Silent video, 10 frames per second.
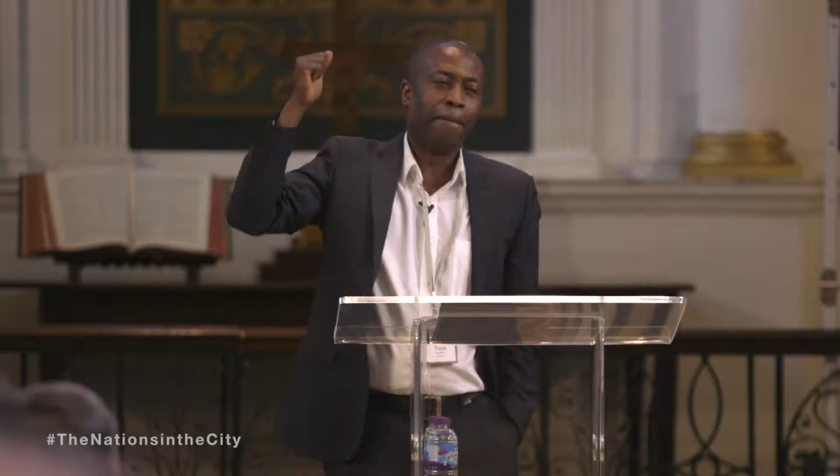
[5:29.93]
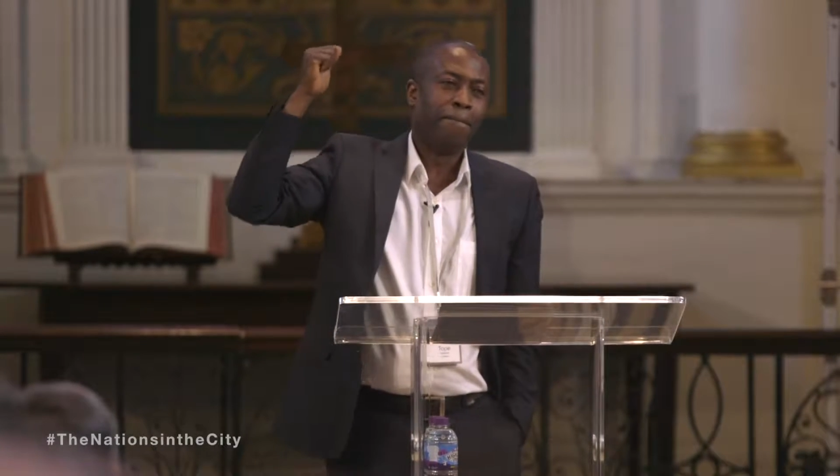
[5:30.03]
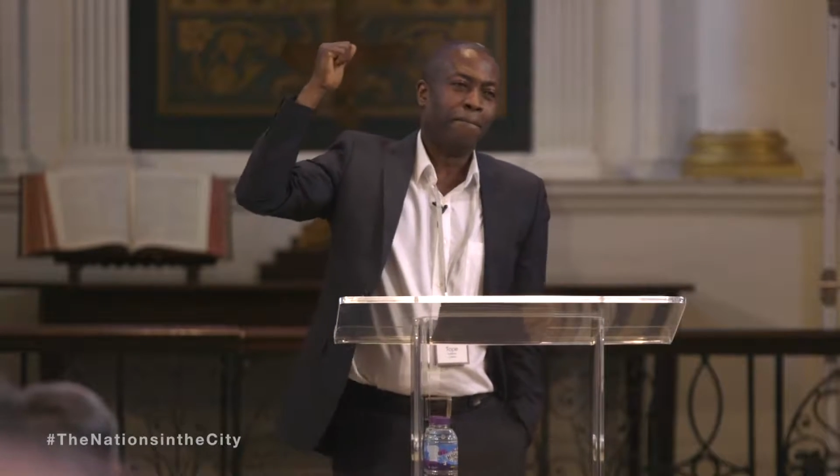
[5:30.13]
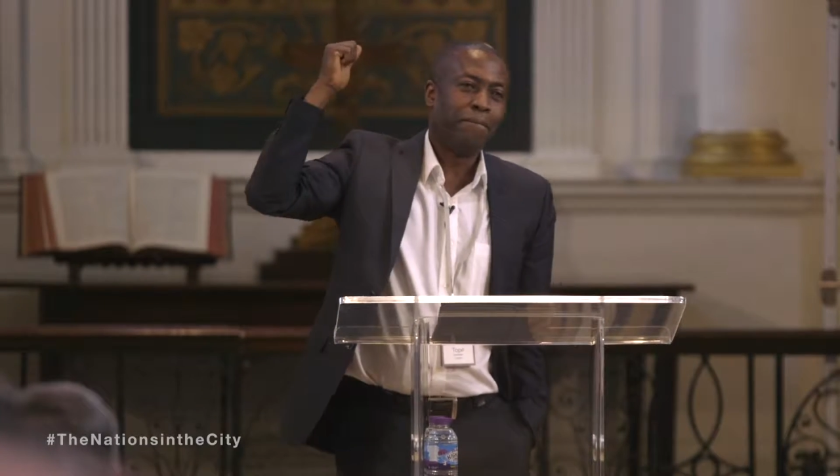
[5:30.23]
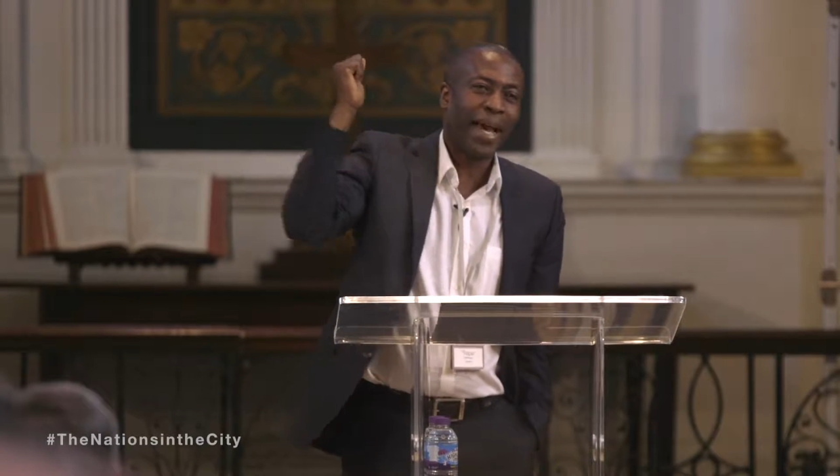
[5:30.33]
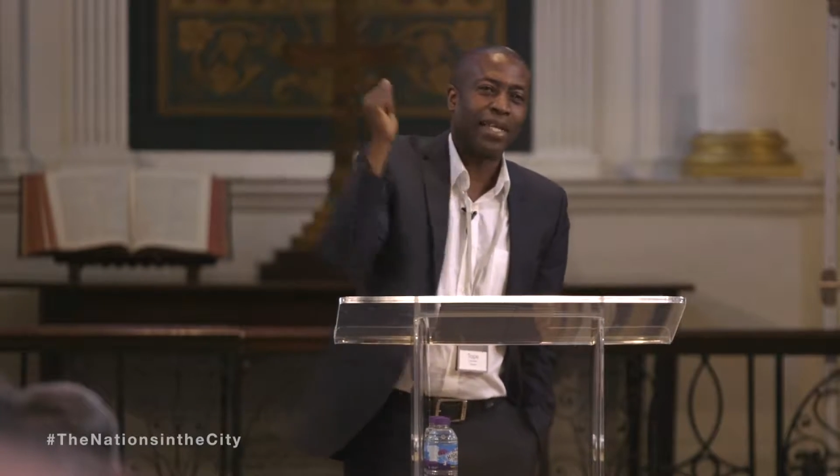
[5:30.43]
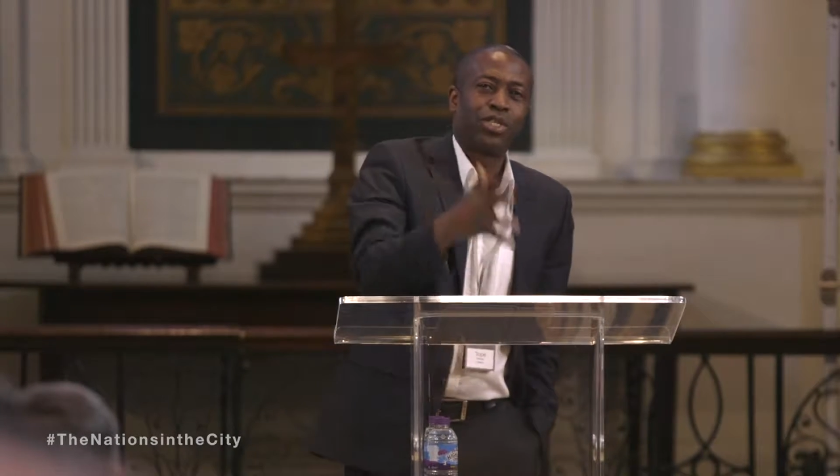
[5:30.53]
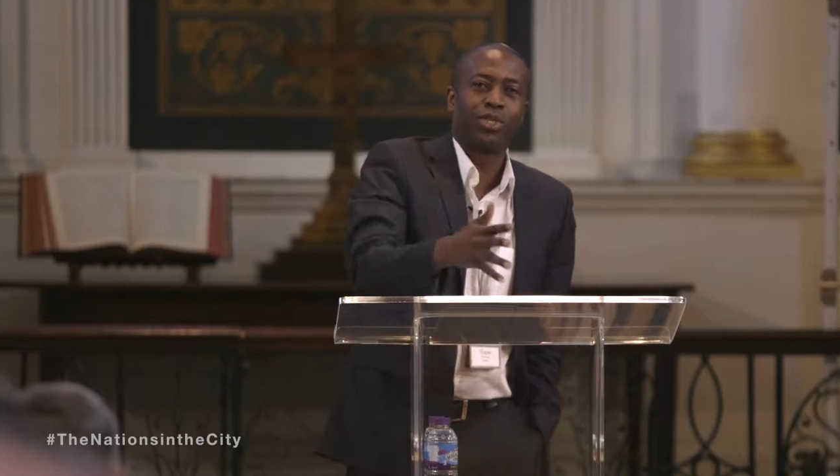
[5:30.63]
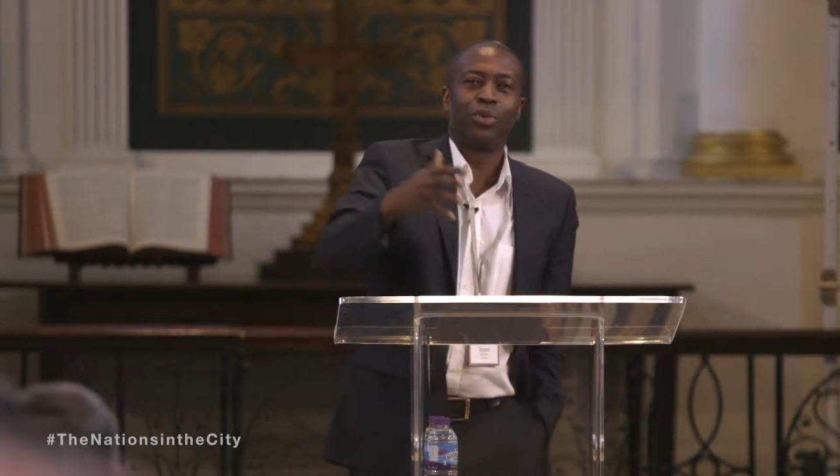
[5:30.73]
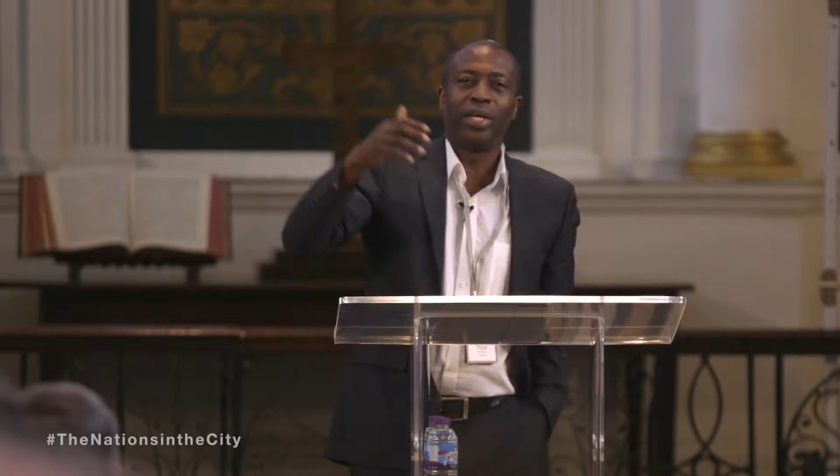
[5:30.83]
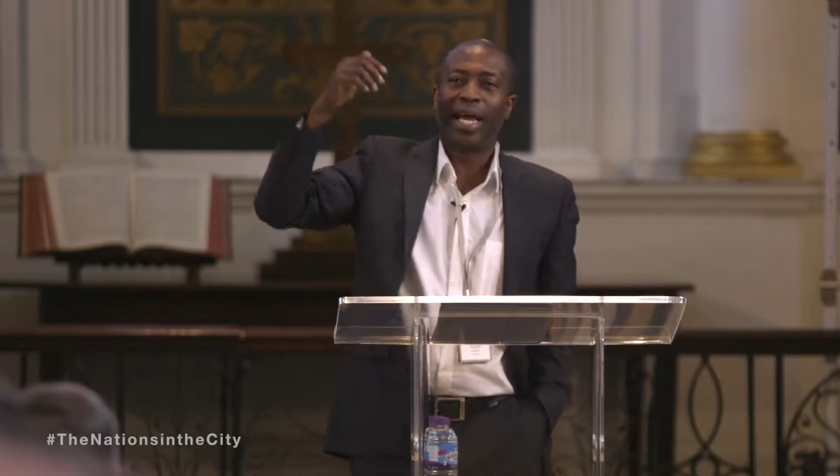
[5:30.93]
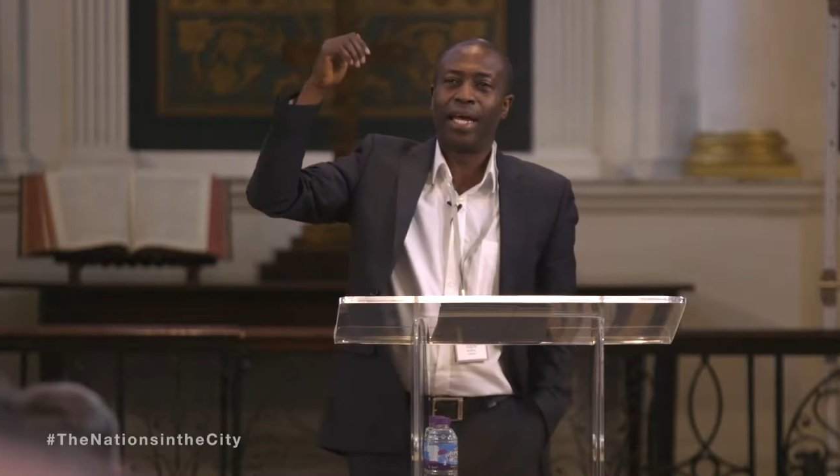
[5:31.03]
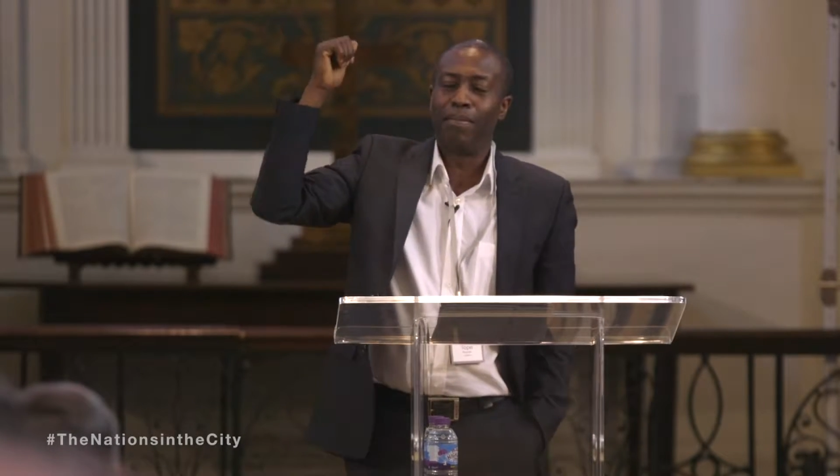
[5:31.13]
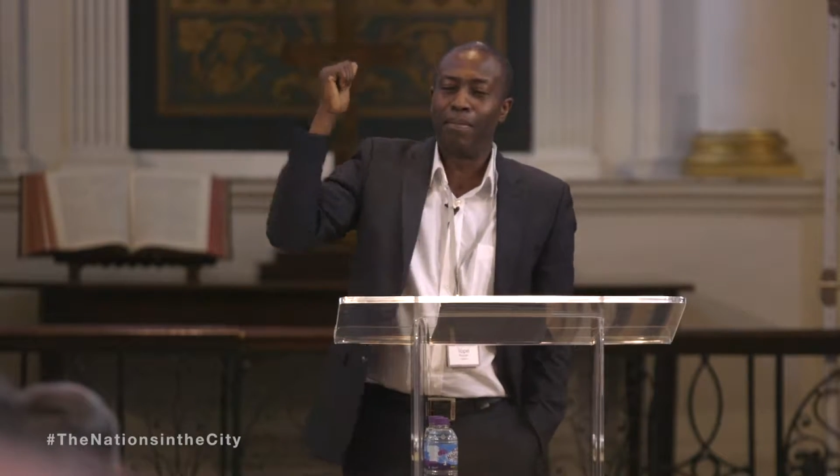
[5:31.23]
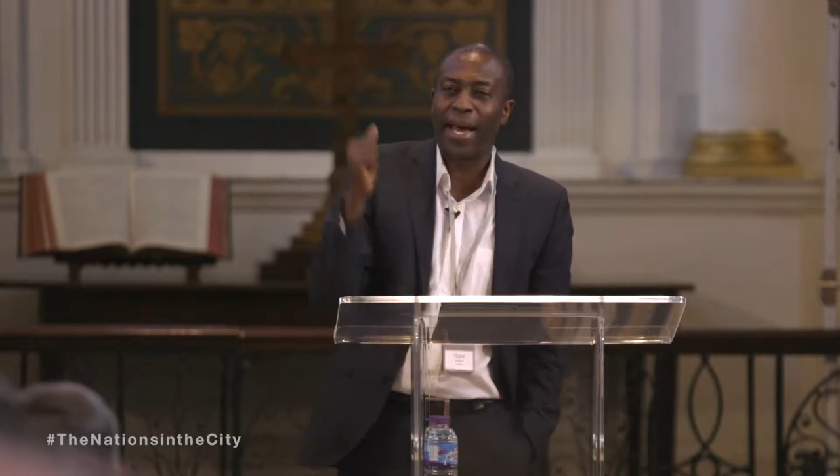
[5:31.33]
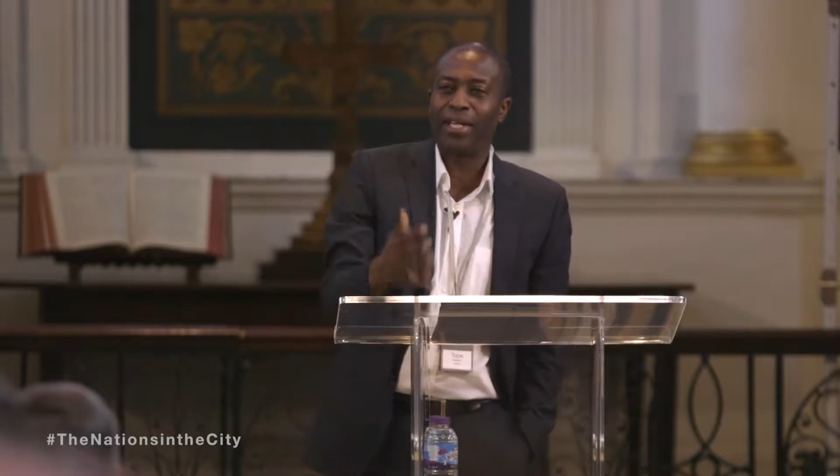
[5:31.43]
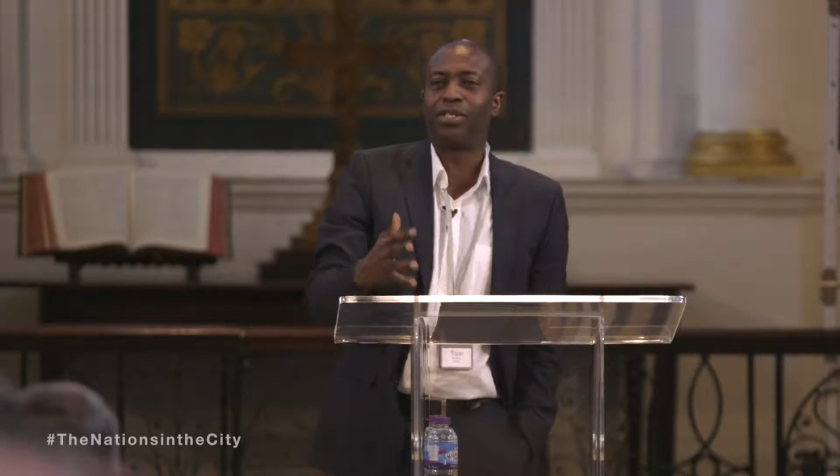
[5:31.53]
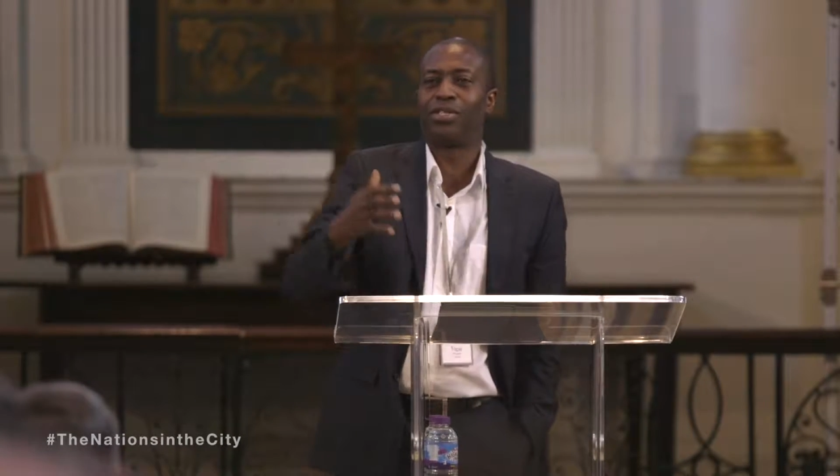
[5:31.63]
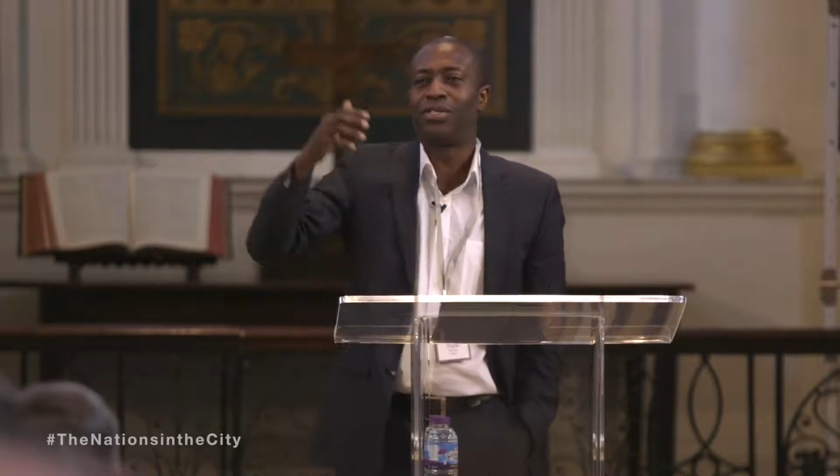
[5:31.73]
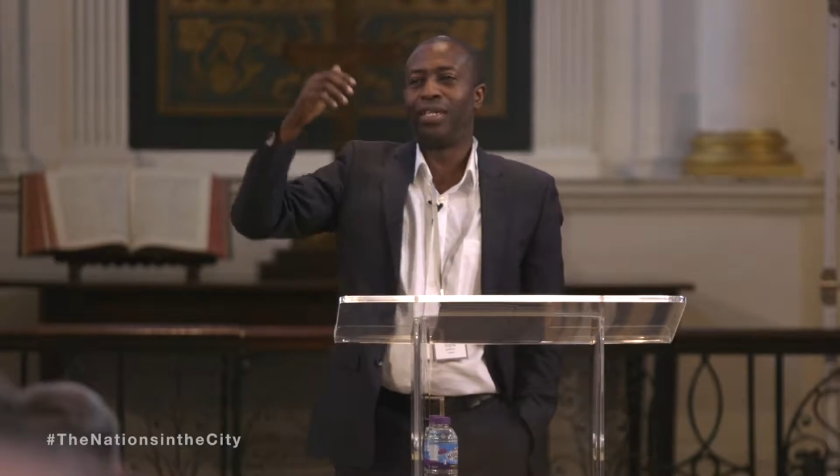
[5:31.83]
mastery and
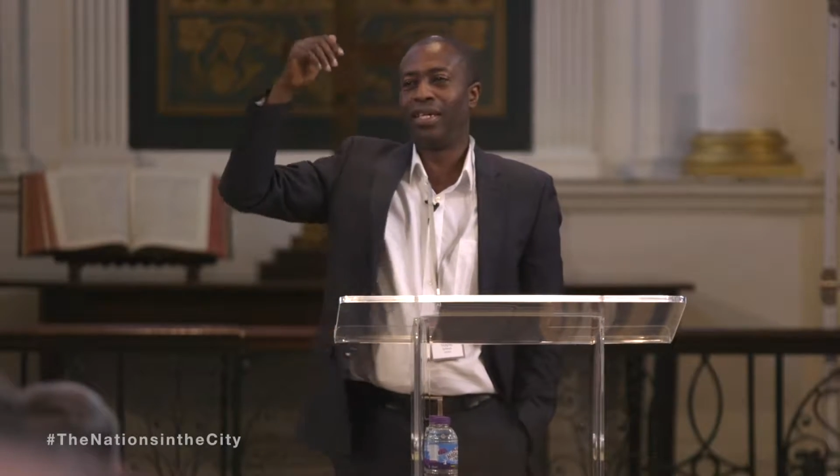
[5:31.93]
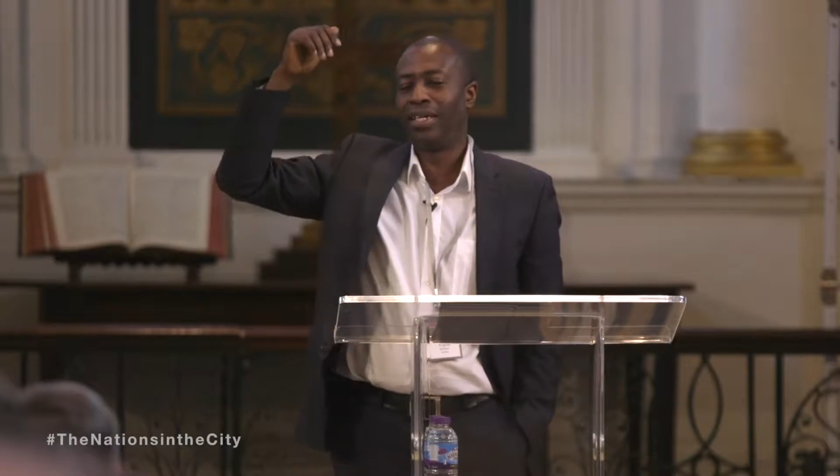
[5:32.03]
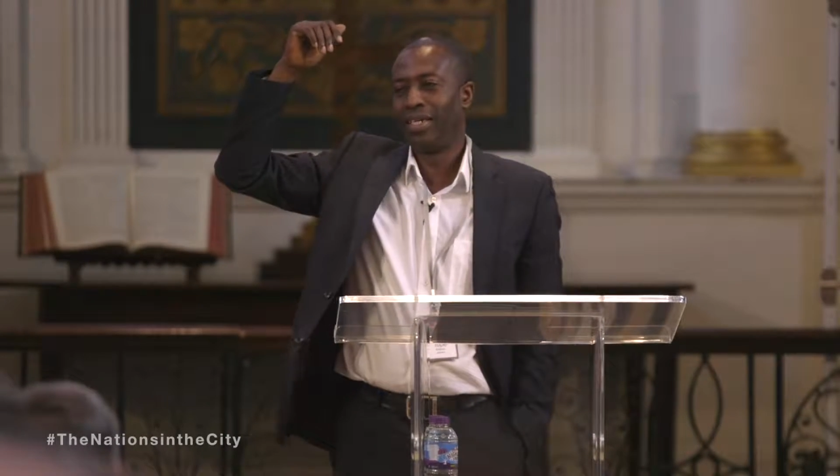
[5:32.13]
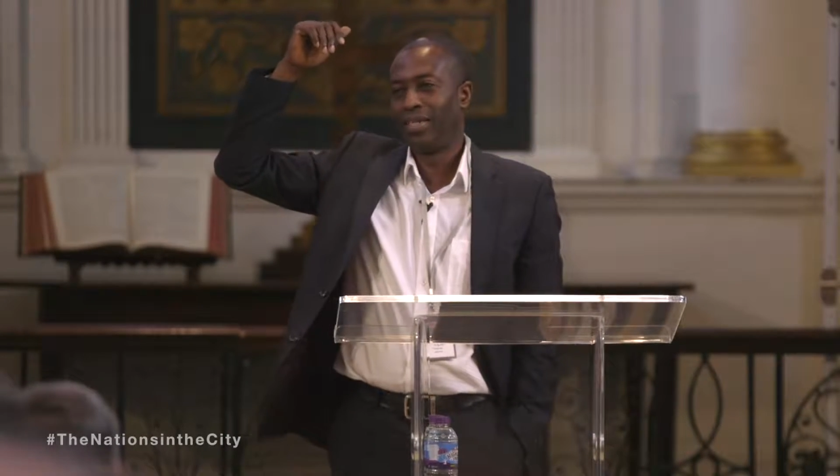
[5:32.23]
majesty